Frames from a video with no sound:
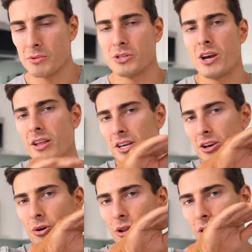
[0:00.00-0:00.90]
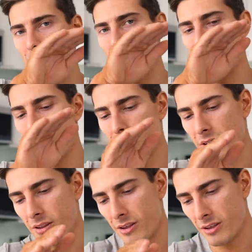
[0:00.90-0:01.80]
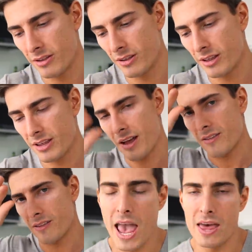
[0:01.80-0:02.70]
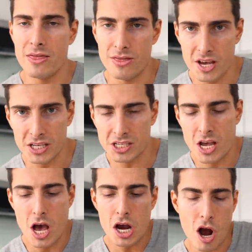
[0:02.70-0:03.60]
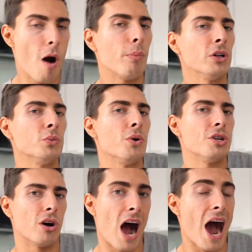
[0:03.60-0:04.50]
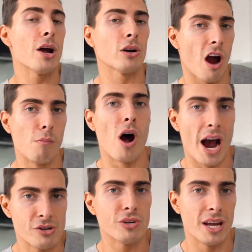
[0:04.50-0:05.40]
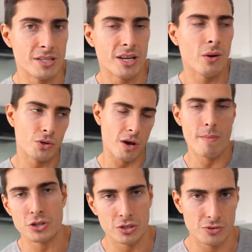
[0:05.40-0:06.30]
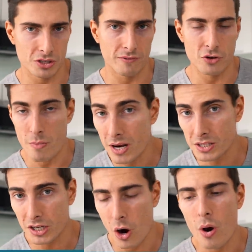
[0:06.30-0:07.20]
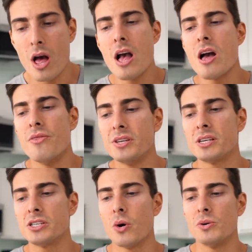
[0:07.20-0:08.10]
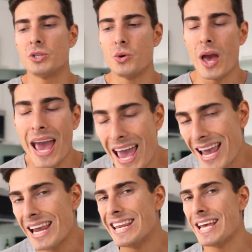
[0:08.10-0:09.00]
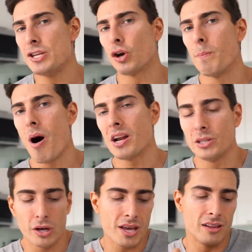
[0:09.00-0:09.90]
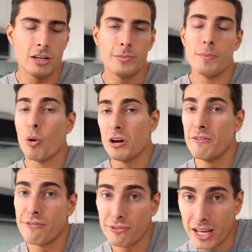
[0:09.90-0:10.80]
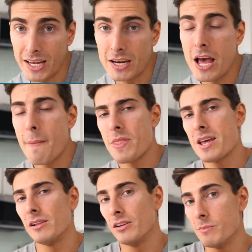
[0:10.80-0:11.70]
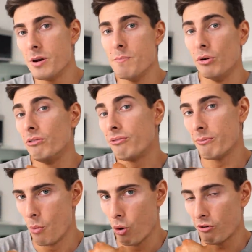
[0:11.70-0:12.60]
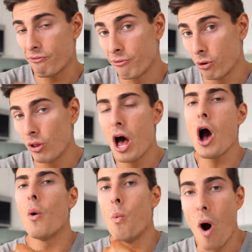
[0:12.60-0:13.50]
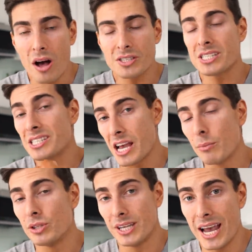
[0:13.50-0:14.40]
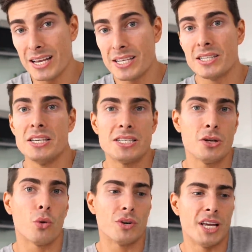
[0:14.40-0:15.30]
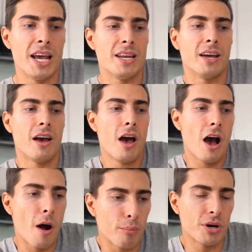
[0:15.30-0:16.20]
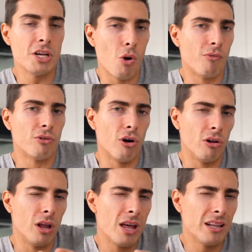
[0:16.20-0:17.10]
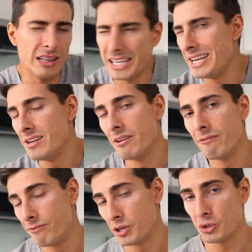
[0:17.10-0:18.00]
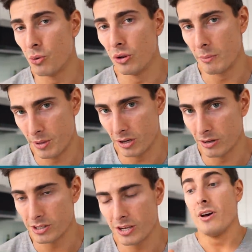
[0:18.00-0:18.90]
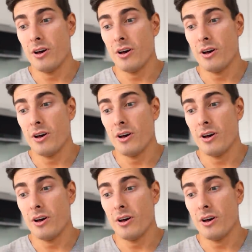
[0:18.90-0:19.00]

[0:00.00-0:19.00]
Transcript: So it's kind of like you go low, then yeah. And this, coupled with your higher carbohydrate intake, which I mentioned just a few minutes ago, this is going to aid in your body looking a little bit more inflated and a little bit more full, whilst simultaneously still retaining a pretty overall lean visual appearance.